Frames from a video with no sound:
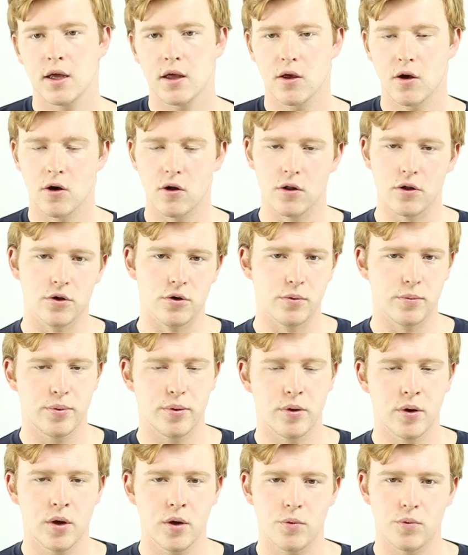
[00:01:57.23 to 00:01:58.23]
calling up
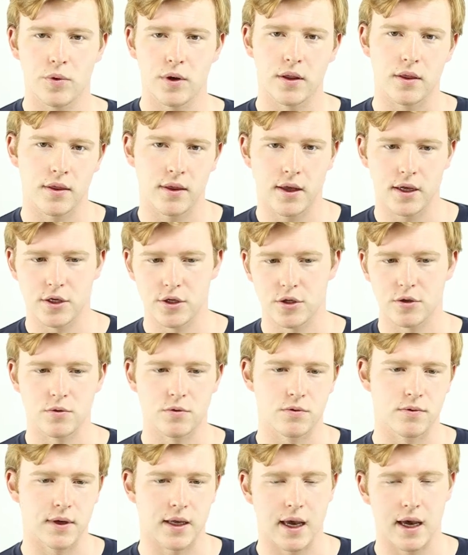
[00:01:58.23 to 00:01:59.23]
with
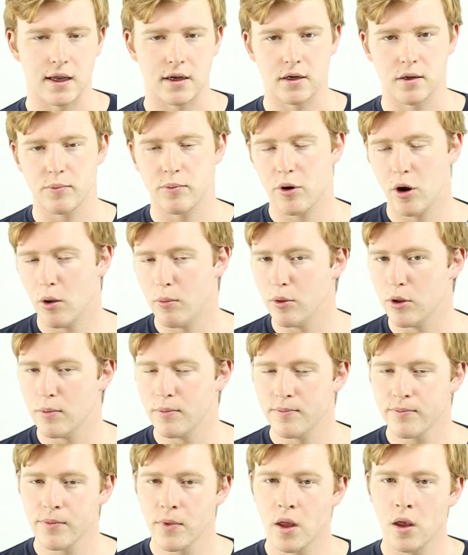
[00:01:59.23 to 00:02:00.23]
issues regarding a
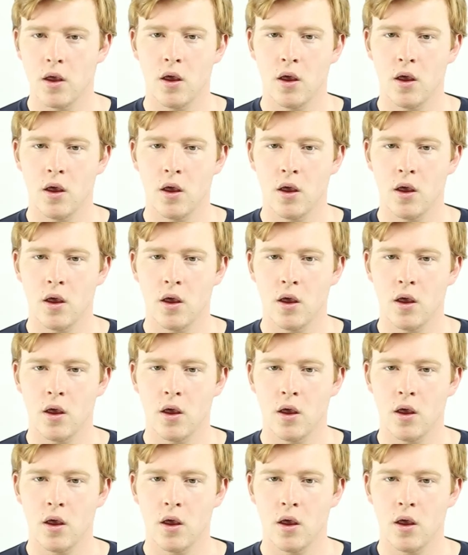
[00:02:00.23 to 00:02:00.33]
problem.